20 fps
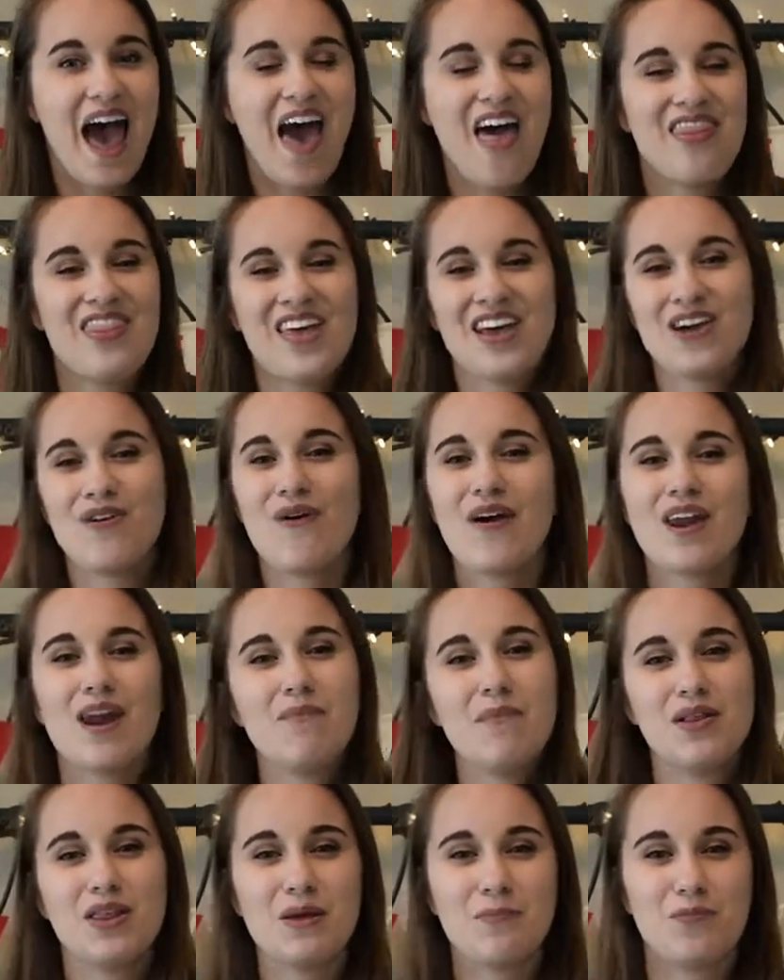and then going to
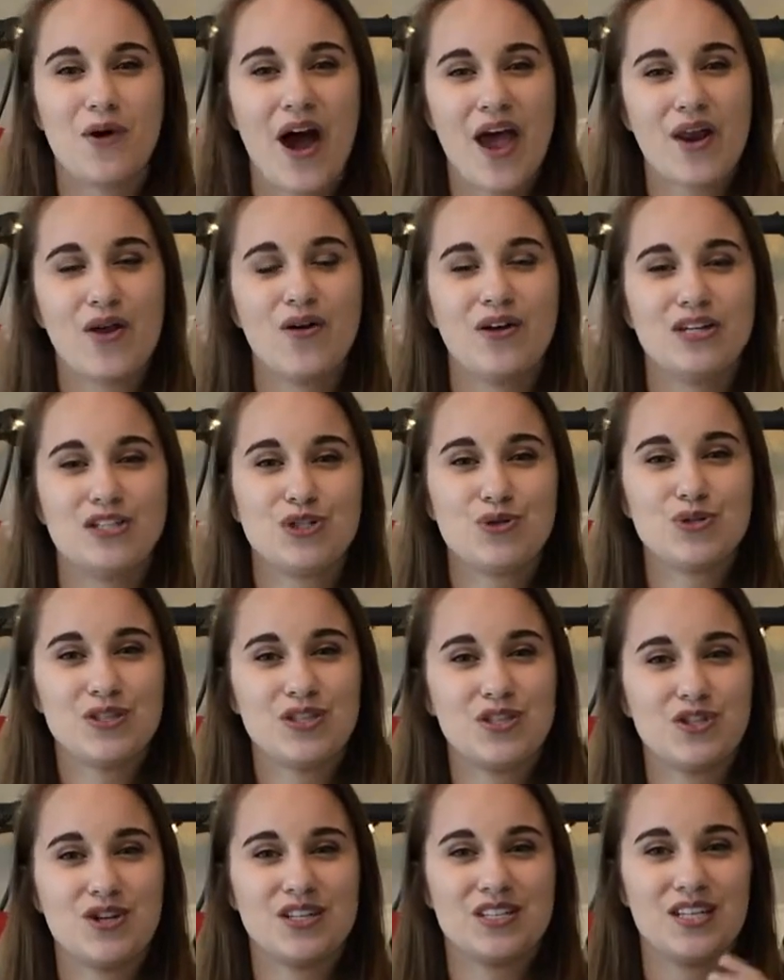MillyBridal and choosing
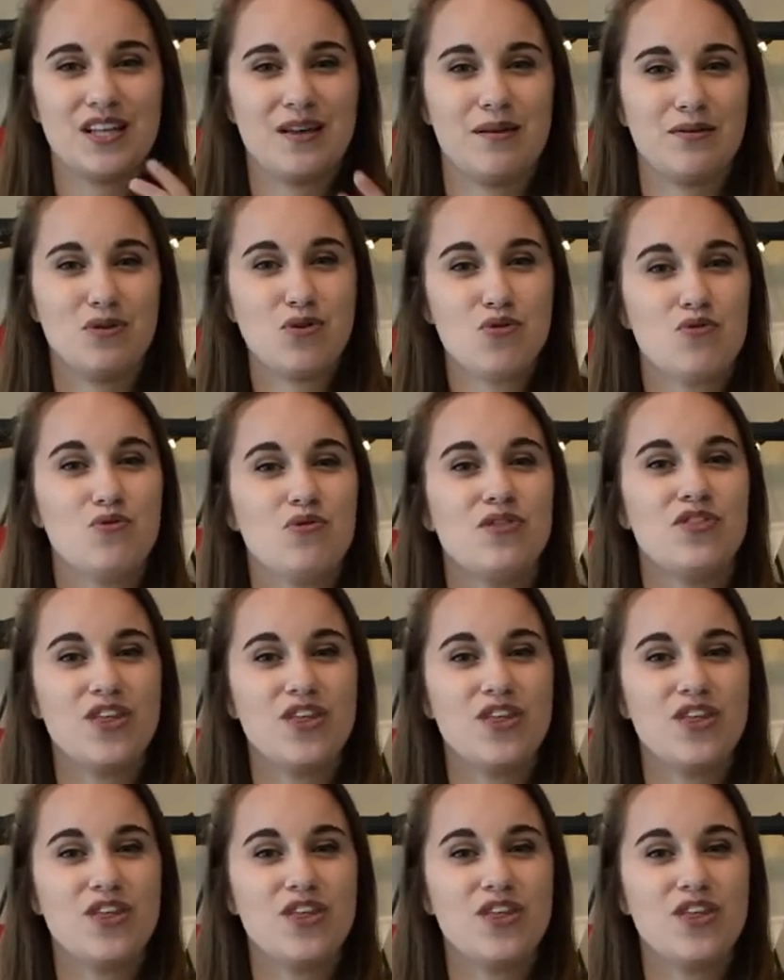the dress that you